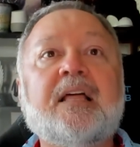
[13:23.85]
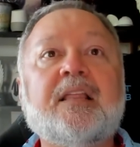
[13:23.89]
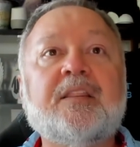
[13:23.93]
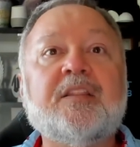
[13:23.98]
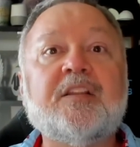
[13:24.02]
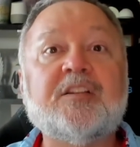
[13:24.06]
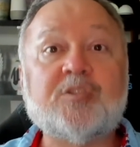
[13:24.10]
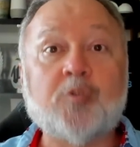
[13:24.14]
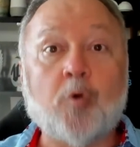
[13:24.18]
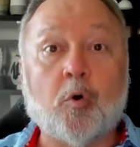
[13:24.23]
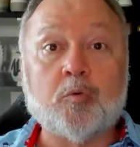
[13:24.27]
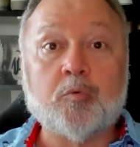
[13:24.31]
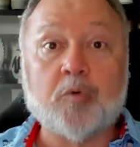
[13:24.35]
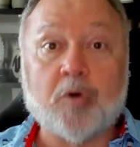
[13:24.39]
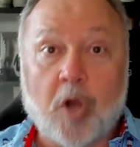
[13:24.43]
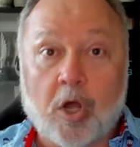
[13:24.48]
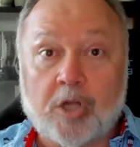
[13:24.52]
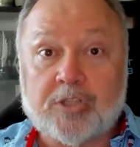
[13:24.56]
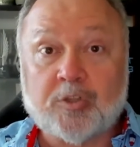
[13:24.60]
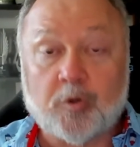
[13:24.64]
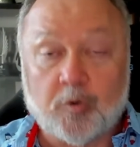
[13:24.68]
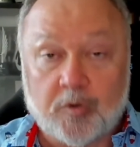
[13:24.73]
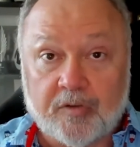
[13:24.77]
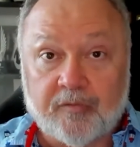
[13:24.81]
The sword would
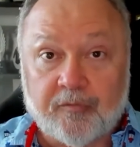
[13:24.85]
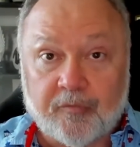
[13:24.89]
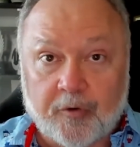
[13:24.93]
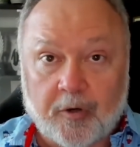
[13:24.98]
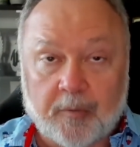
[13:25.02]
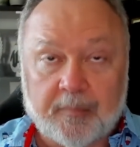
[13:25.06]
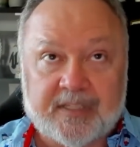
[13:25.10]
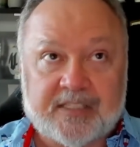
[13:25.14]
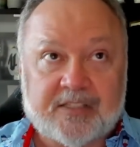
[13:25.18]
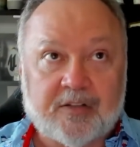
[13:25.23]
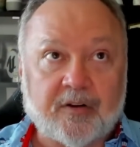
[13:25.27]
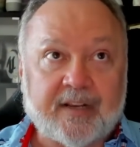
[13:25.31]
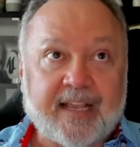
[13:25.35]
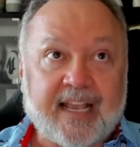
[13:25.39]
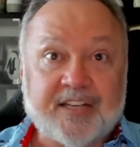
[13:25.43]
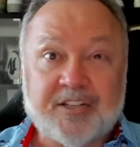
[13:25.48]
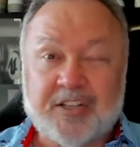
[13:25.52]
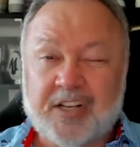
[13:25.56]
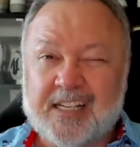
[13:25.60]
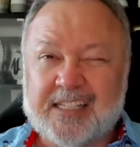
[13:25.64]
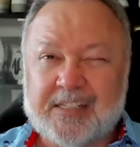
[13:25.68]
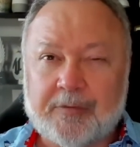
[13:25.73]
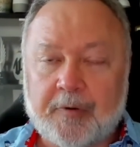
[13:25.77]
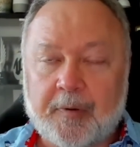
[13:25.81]
also confirm its
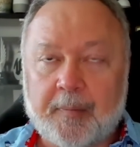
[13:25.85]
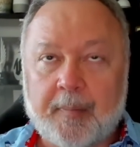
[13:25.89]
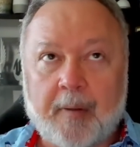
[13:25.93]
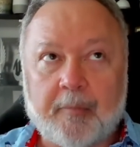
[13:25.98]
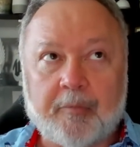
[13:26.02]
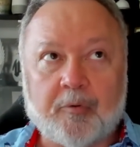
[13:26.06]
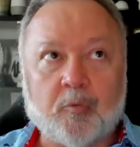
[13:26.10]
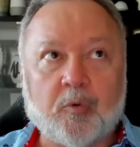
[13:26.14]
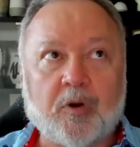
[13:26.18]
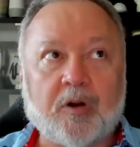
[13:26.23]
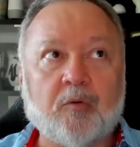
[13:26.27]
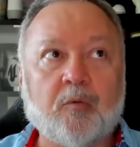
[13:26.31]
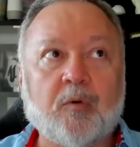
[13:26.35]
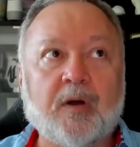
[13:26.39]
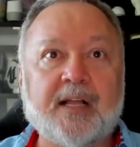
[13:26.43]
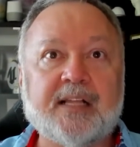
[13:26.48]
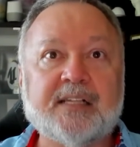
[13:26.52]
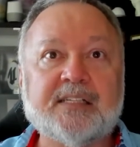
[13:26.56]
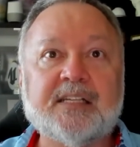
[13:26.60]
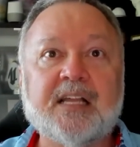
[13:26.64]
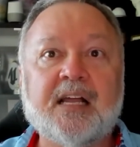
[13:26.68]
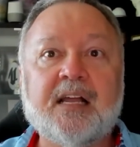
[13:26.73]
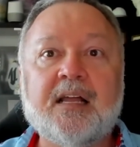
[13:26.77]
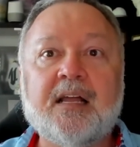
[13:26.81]
location because it remembered where it
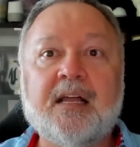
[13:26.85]
was.